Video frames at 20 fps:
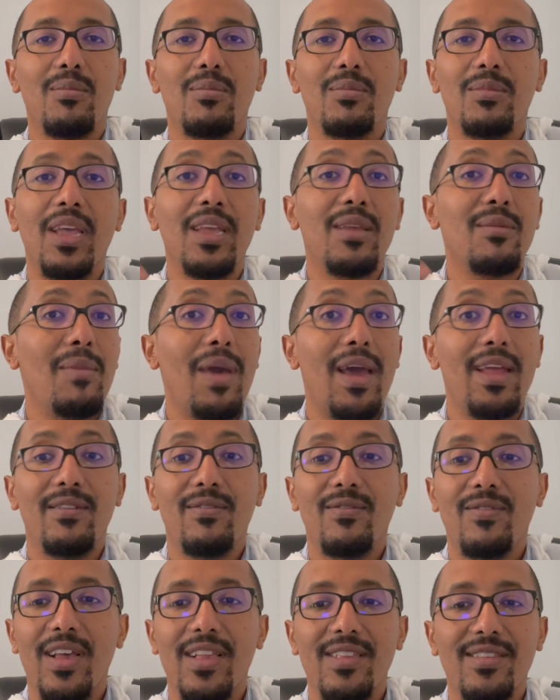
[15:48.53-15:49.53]
like
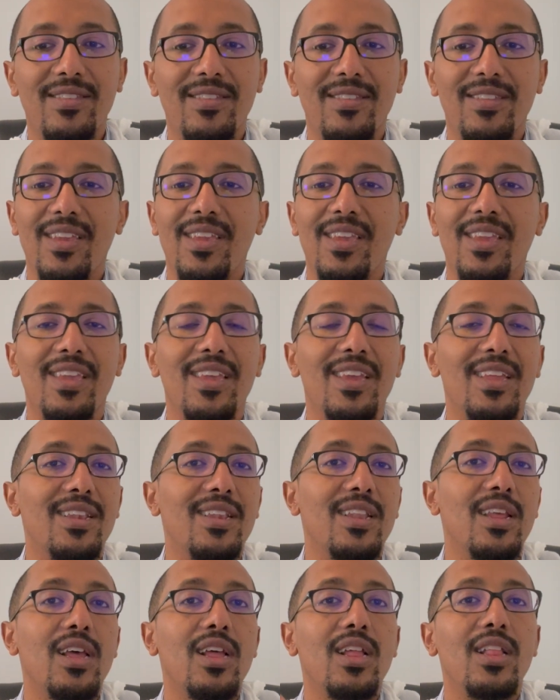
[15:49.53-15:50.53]
manifesting and
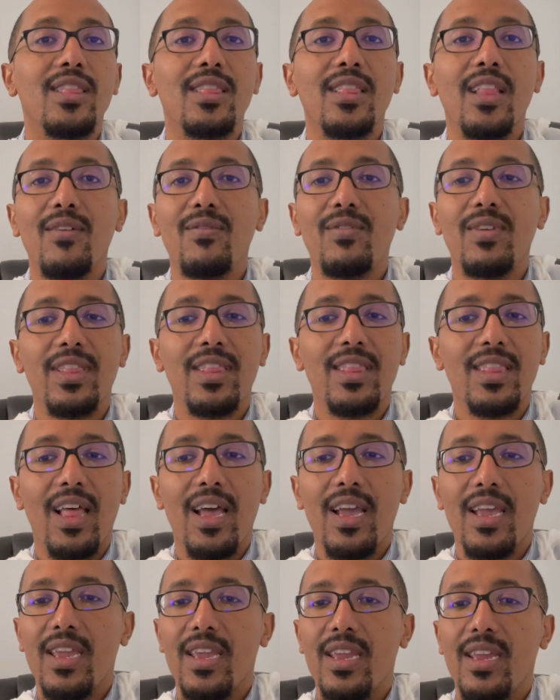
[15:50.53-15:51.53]
love and
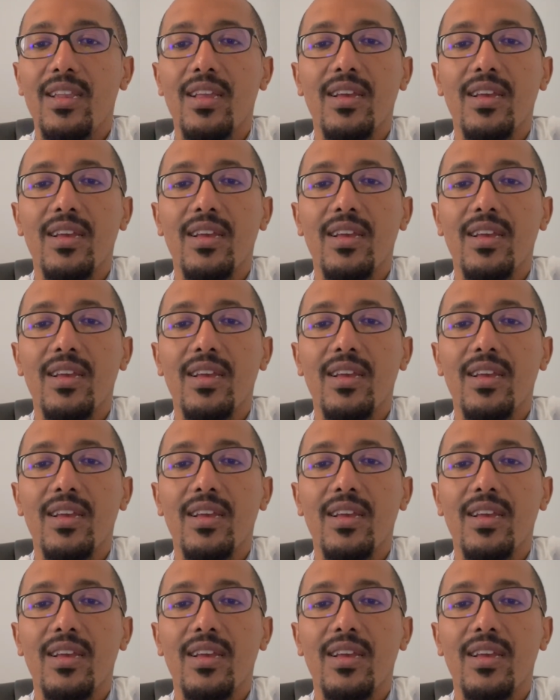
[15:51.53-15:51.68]
light,